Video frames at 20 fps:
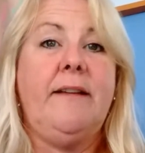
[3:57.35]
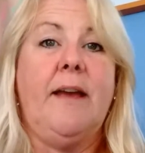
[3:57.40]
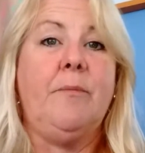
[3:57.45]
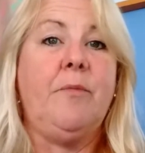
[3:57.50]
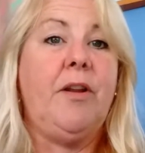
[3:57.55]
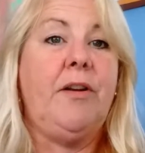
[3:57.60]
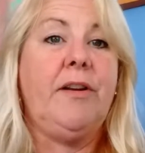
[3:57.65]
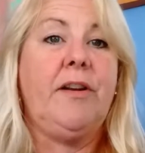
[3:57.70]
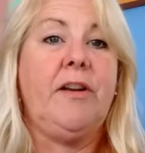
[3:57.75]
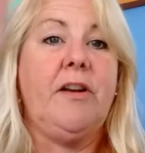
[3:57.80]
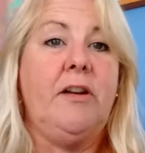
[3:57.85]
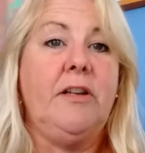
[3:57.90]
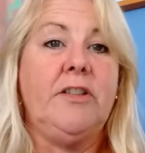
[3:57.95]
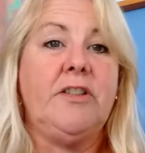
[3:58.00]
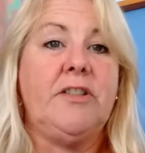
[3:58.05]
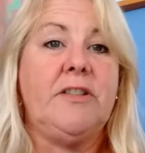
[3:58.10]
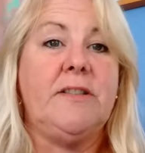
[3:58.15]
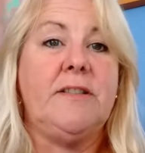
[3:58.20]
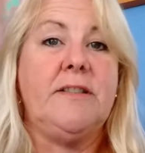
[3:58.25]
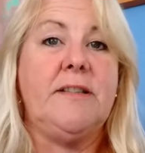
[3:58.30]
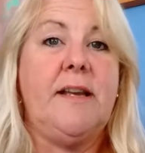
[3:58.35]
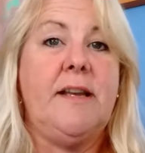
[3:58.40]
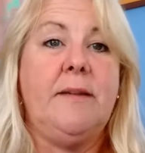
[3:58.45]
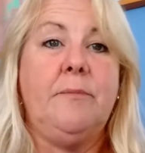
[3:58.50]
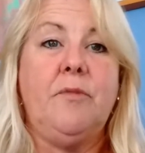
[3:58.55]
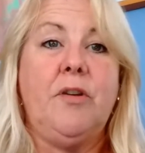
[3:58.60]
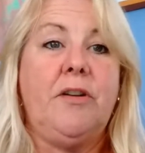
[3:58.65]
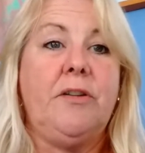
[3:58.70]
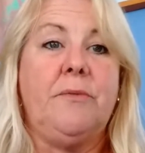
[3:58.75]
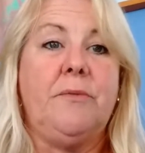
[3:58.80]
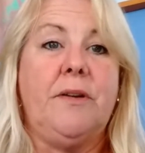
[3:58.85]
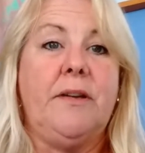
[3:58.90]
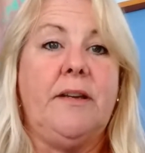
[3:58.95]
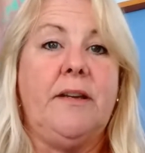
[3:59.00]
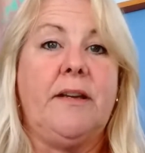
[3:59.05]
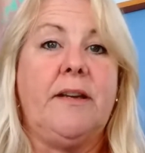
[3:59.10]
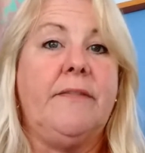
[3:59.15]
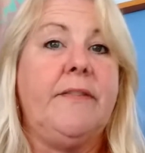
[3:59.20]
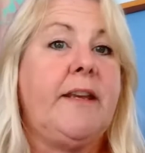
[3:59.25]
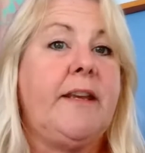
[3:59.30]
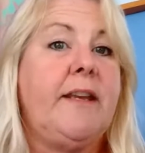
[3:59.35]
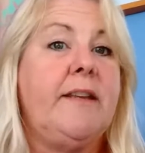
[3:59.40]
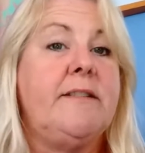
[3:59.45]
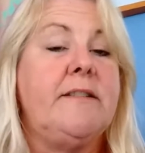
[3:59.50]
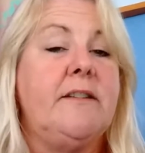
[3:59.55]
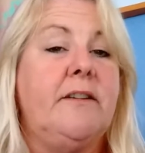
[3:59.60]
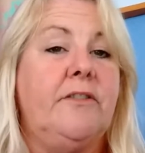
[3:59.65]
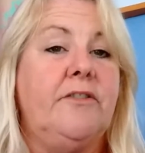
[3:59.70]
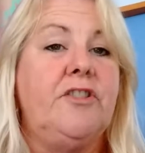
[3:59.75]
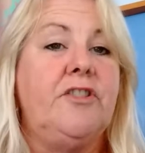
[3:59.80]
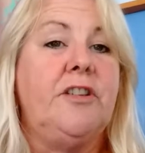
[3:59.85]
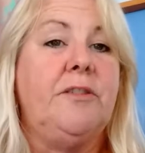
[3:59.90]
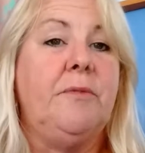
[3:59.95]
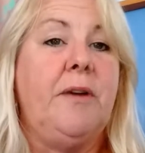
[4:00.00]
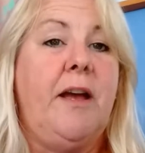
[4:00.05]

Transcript: I'm not at college today, I'm not at work, and the kids aren't due